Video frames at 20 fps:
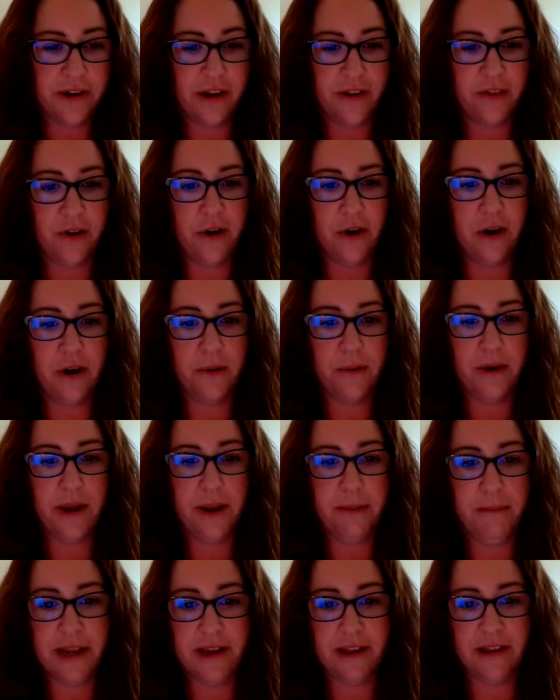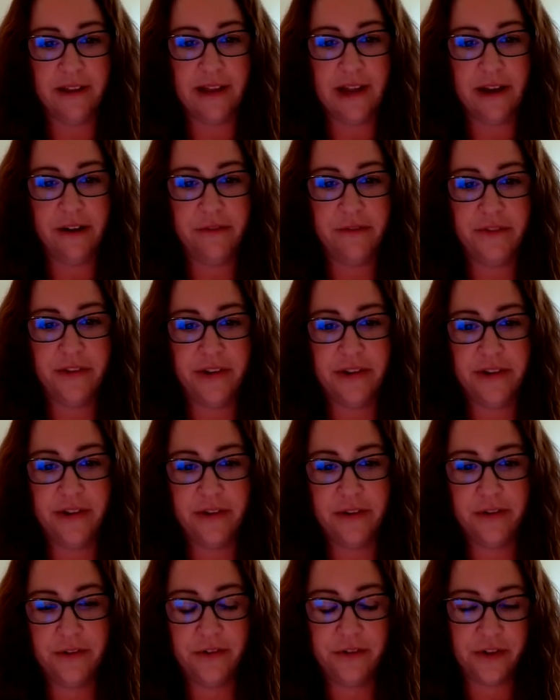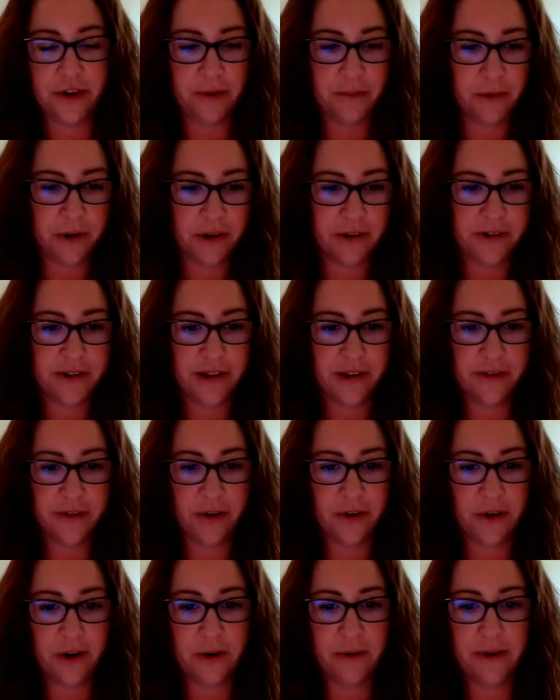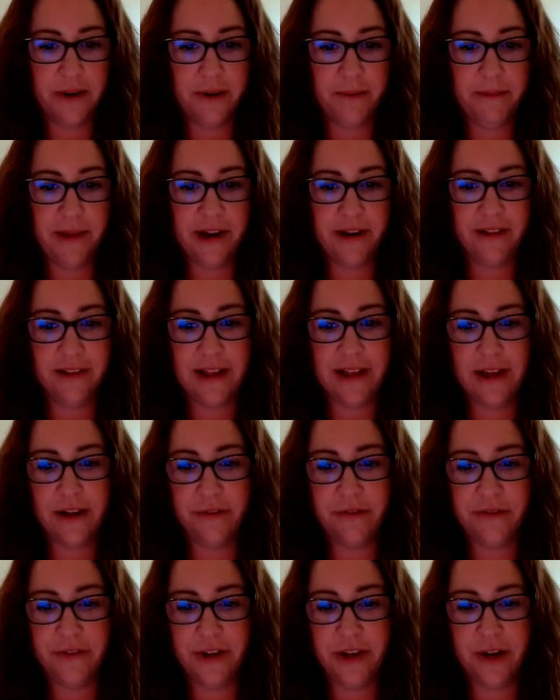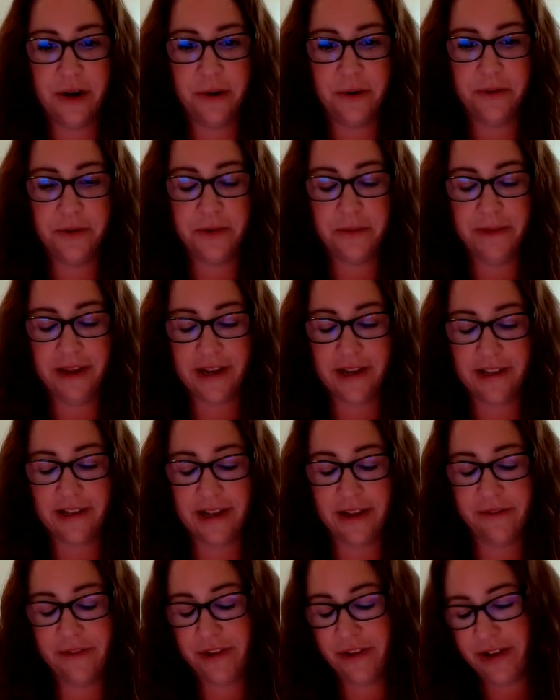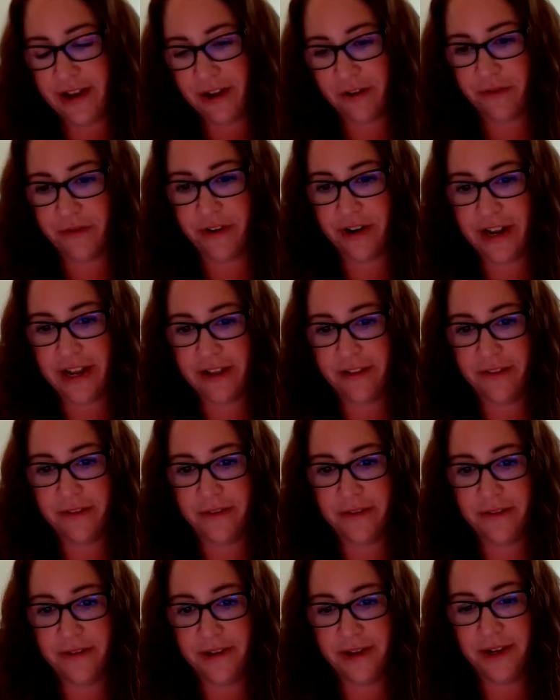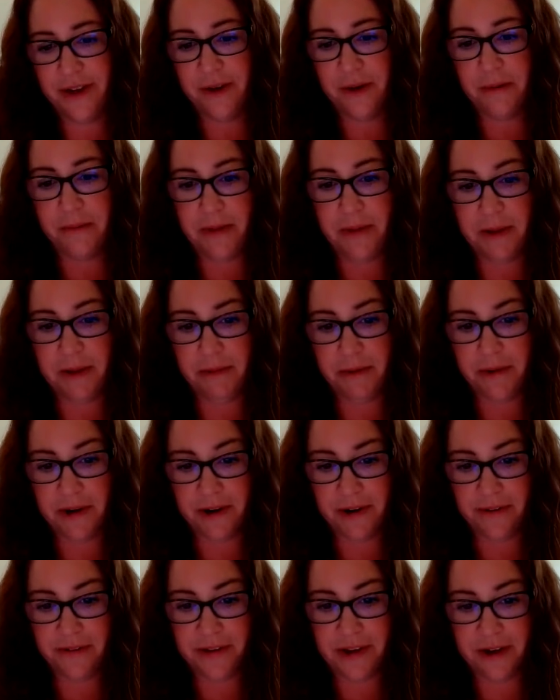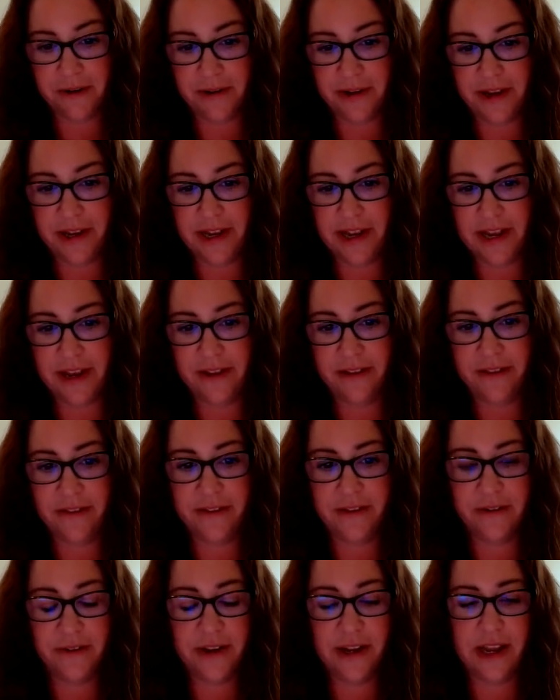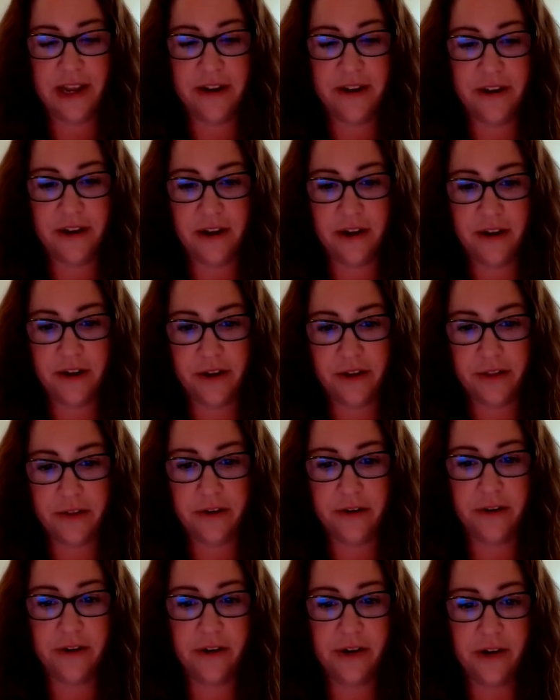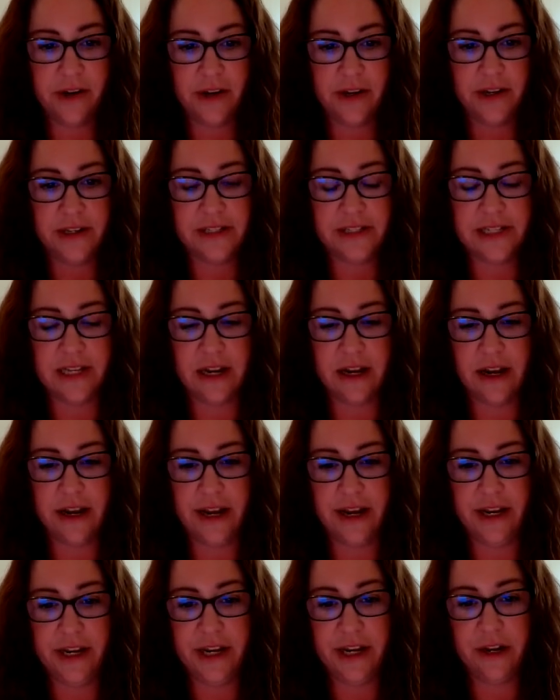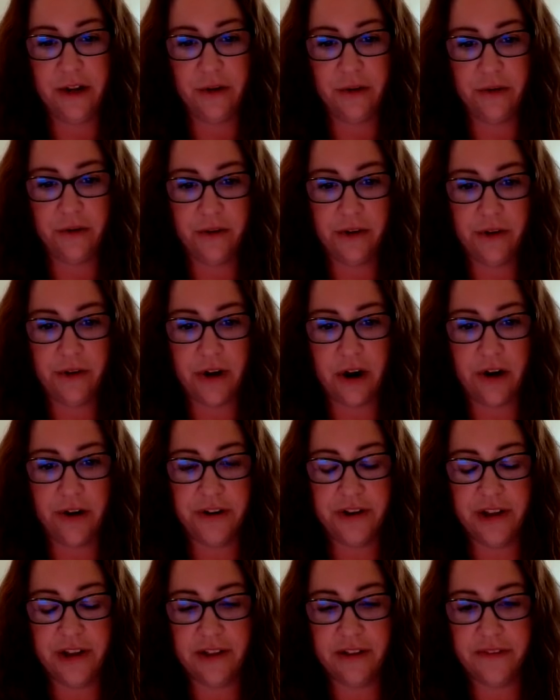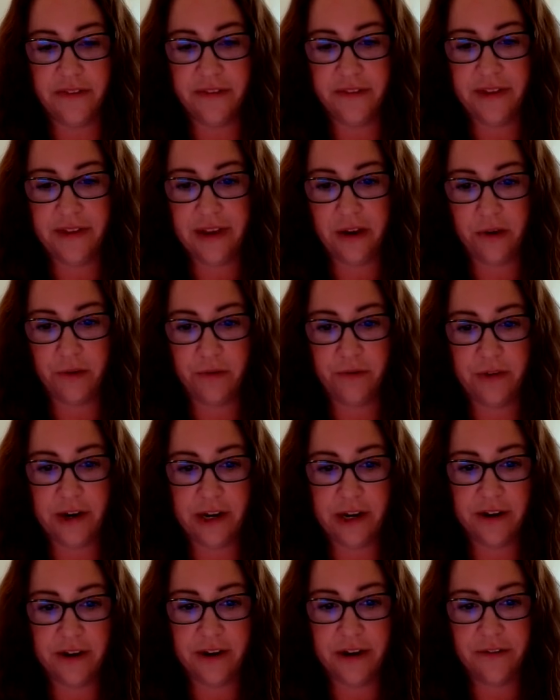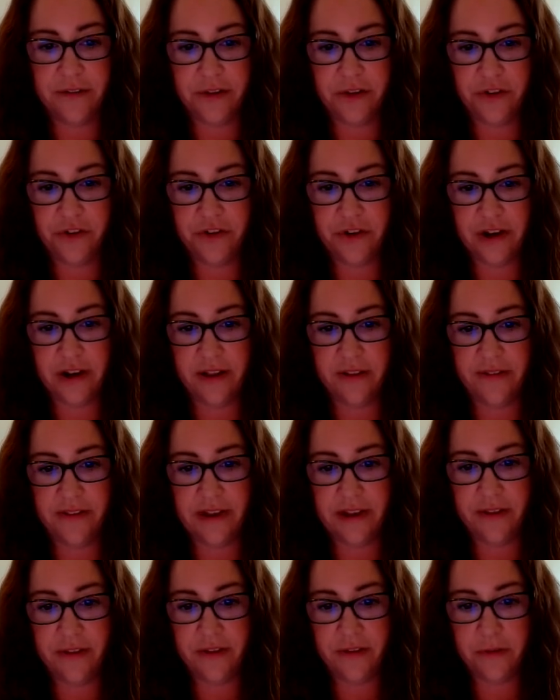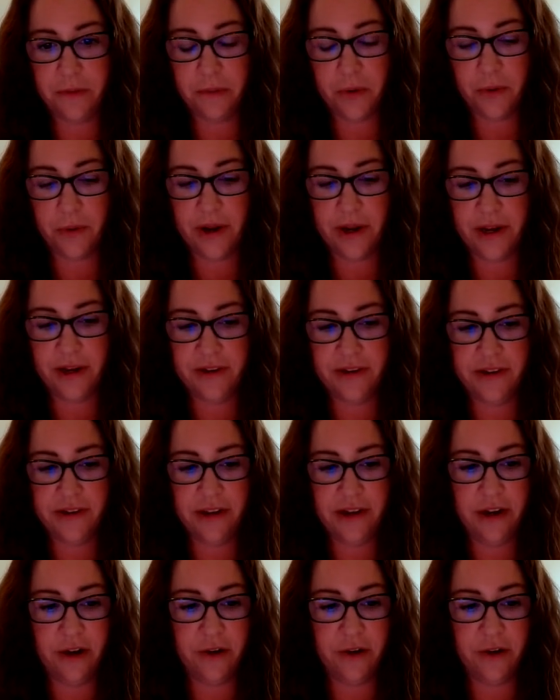down the hallway, make a left. John walked down the hallway, made a left, to make a left, he now forgets maybe where he's going again. So again, another sign, RTLS is now recognizing John's at this point,